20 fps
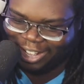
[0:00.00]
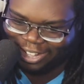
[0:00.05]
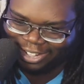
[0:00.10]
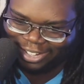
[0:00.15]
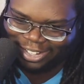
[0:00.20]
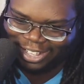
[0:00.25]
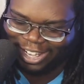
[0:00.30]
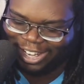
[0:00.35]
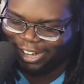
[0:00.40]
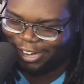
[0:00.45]

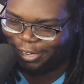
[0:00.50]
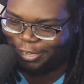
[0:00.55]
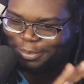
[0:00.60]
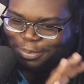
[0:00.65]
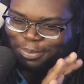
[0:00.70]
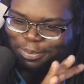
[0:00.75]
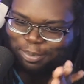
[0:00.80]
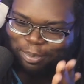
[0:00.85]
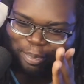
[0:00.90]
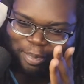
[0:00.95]
Anywho,
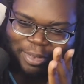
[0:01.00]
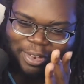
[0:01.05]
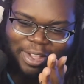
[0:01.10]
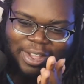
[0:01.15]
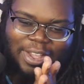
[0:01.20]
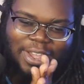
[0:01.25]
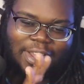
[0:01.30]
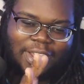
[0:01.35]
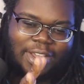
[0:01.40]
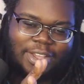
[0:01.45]

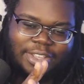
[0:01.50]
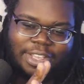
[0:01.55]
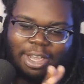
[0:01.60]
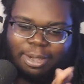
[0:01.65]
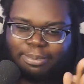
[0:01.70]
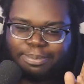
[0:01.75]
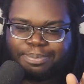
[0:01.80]
yep.